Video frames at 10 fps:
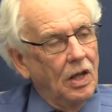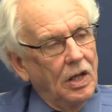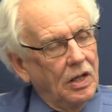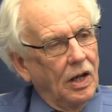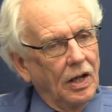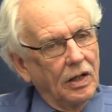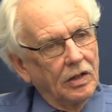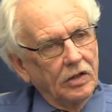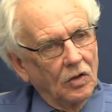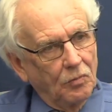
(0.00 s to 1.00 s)

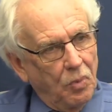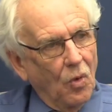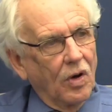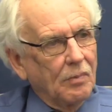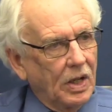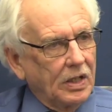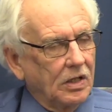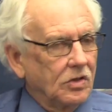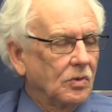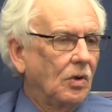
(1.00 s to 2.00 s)
Pouring money
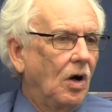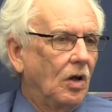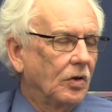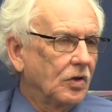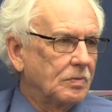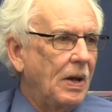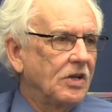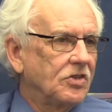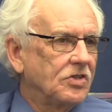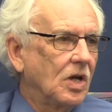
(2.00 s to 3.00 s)
into all our
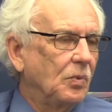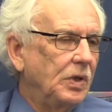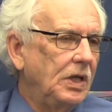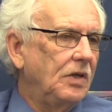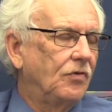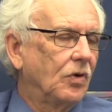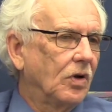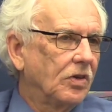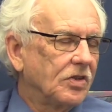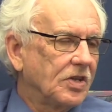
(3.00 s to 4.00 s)
expansions that we need
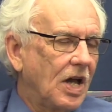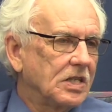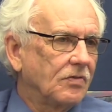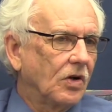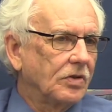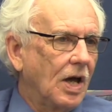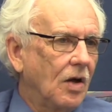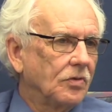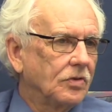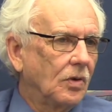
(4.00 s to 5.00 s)
for the size of our
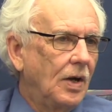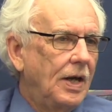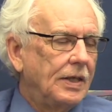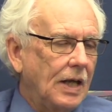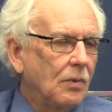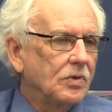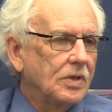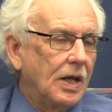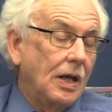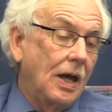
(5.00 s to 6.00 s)
town. So that was,
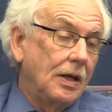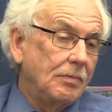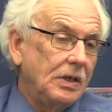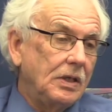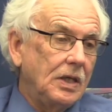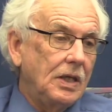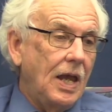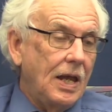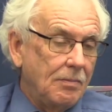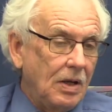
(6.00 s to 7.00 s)
and I mean the
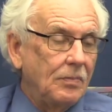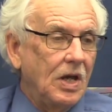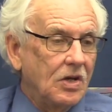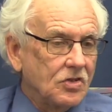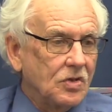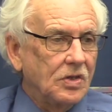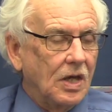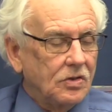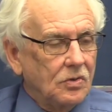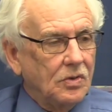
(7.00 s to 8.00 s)
AMM, they understood
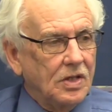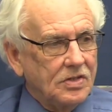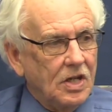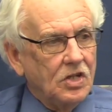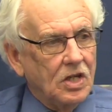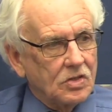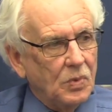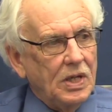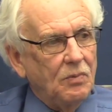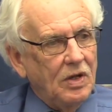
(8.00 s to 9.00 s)
that too. They said, yes,
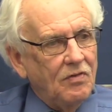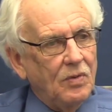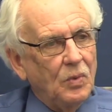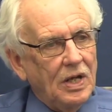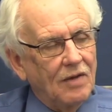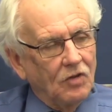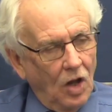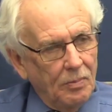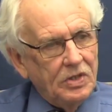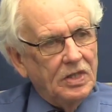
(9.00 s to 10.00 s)
we have
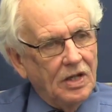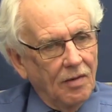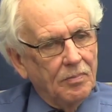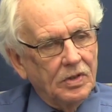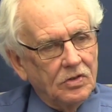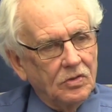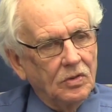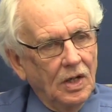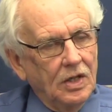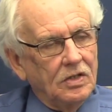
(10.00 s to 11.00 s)
lobbied the government to
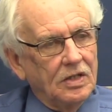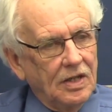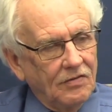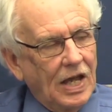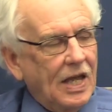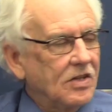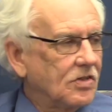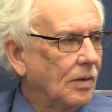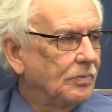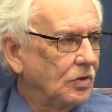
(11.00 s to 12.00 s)
give a heads
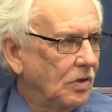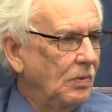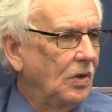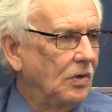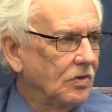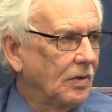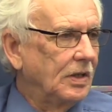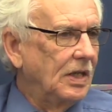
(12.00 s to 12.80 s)
up to communities, right?